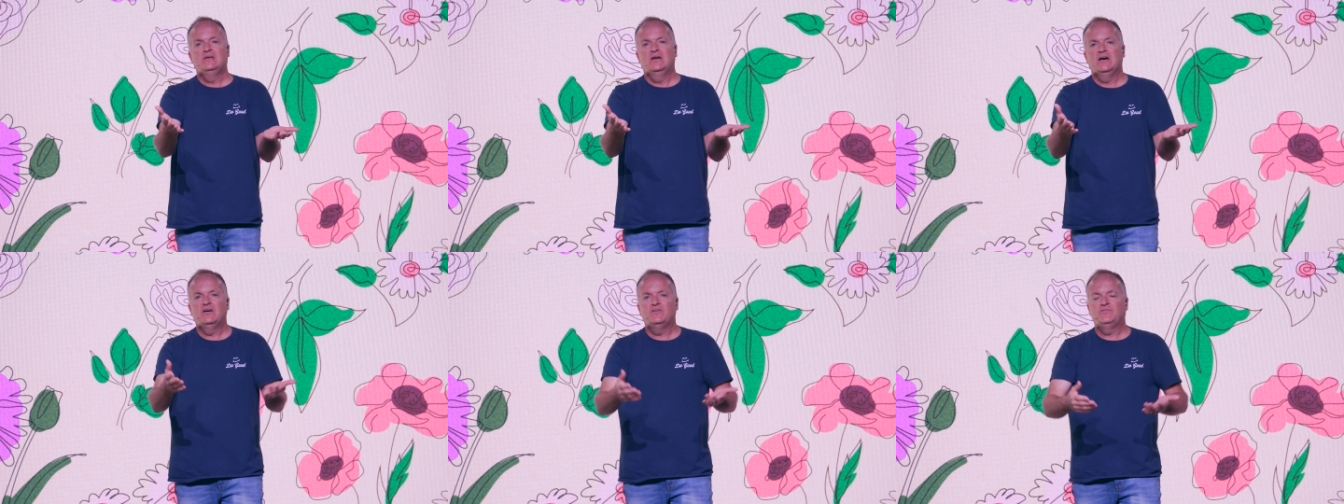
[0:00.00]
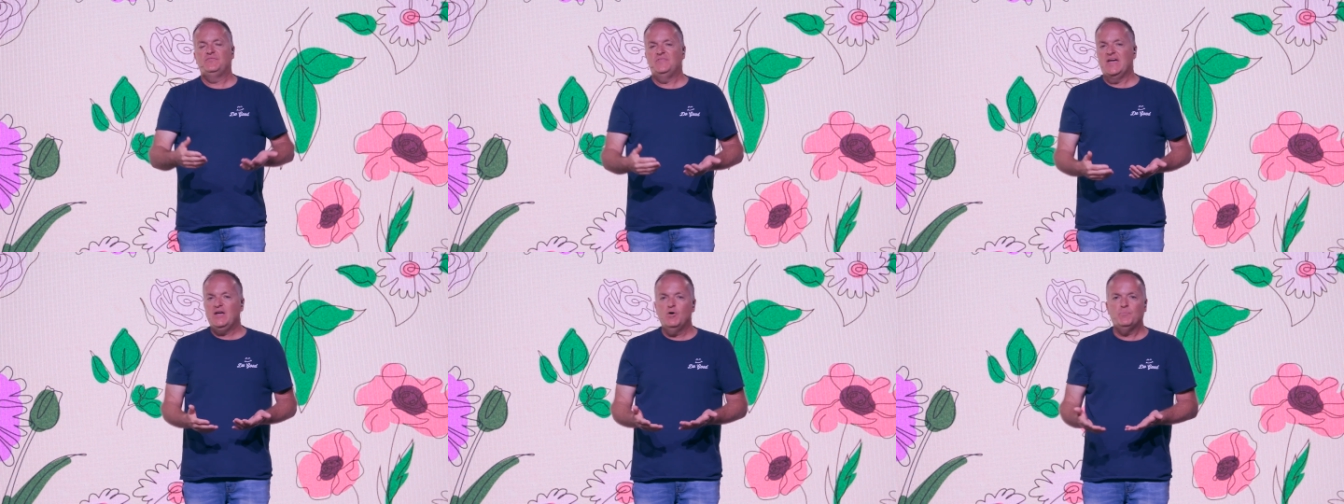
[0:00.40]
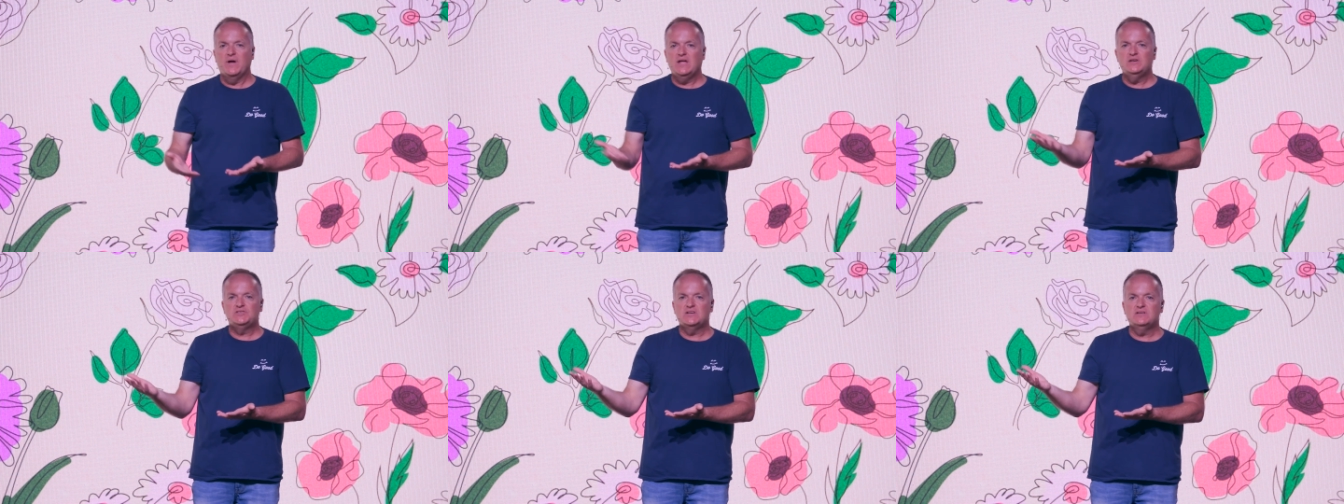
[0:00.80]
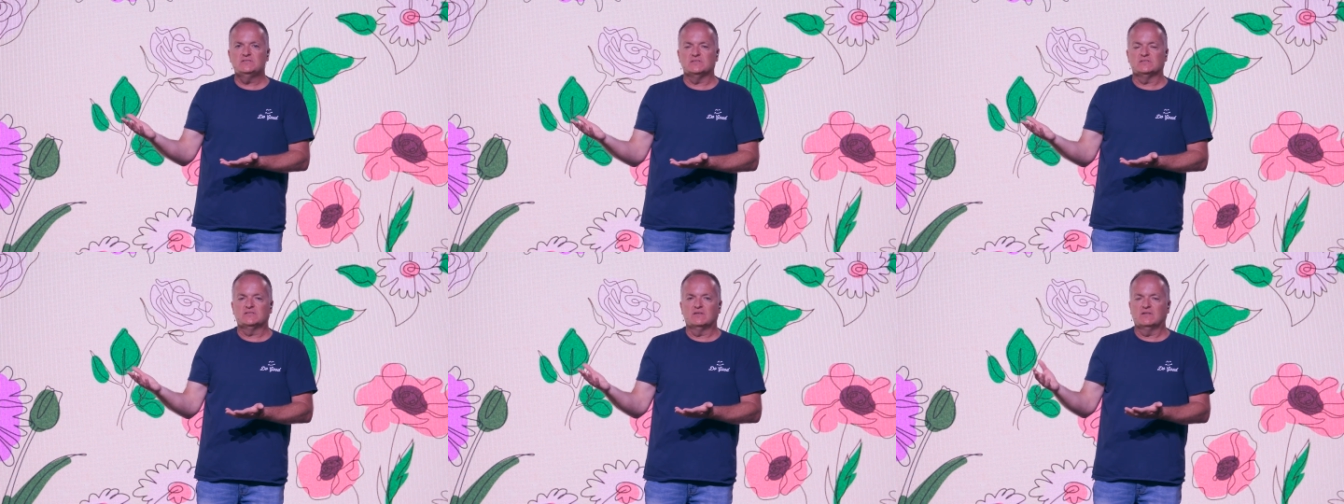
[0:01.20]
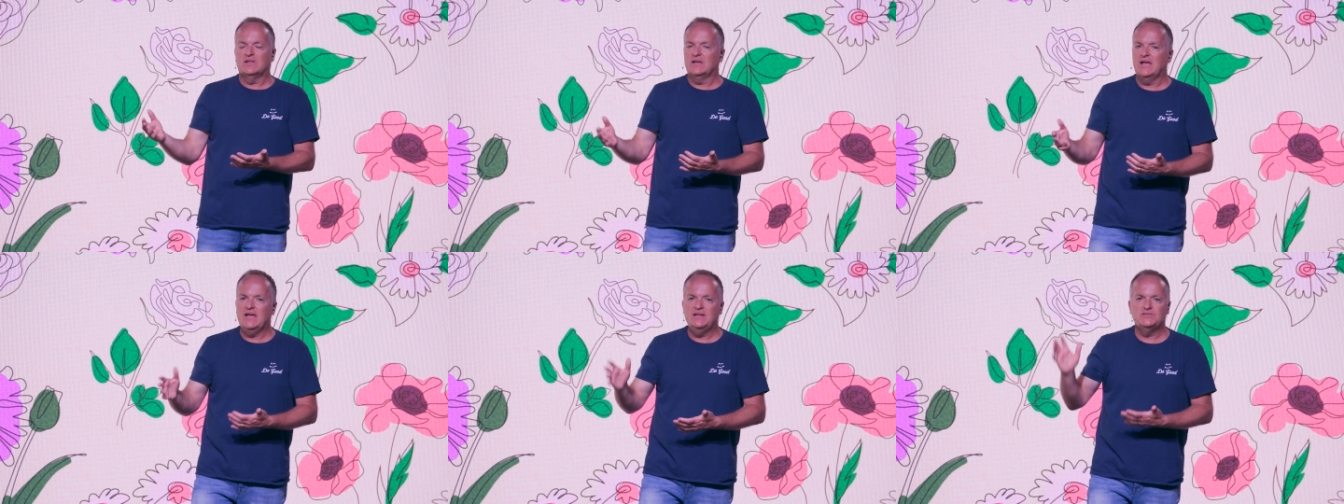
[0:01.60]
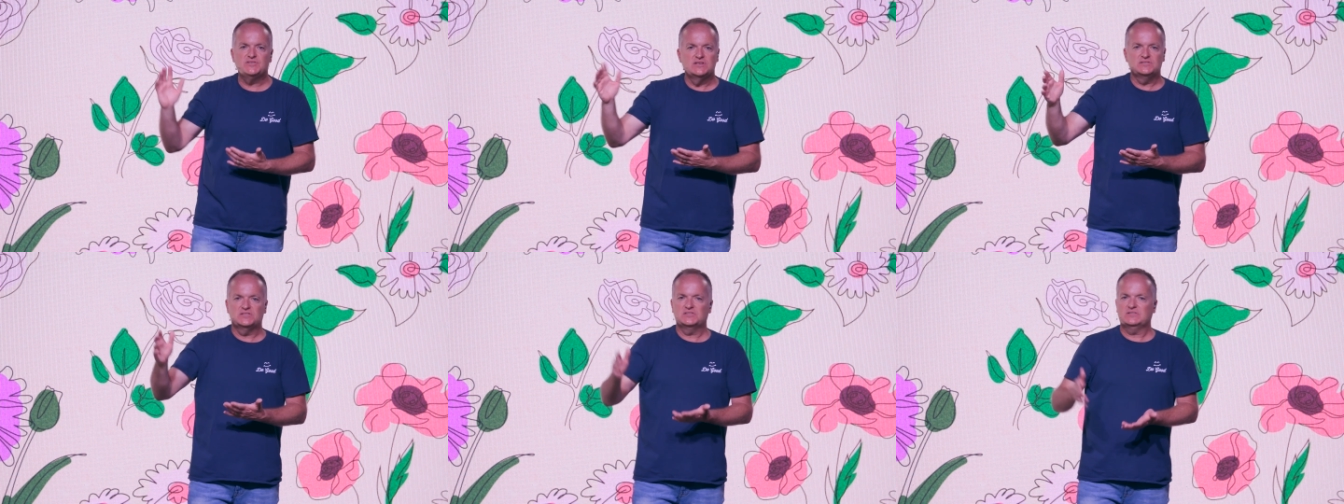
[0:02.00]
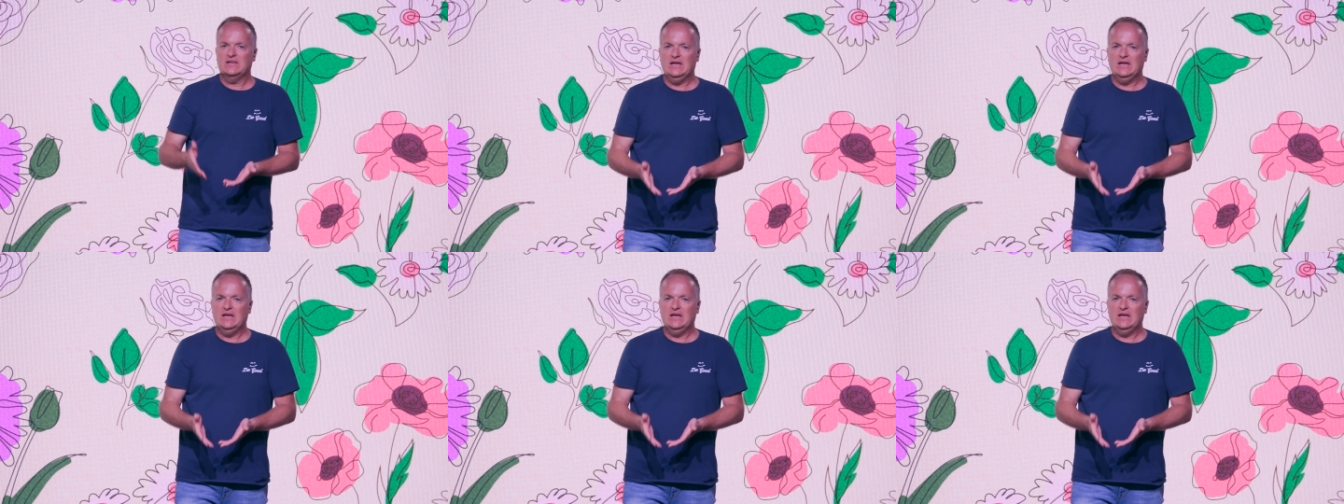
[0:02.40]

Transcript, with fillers: of they obey Jesus. They're like, hey, Jesus.